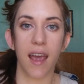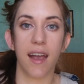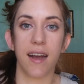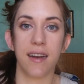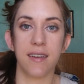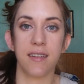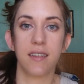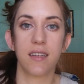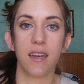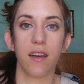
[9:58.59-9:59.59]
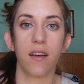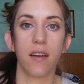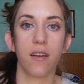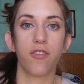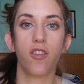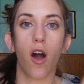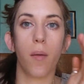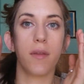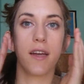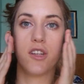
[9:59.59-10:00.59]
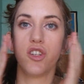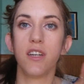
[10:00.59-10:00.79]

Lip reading: and from like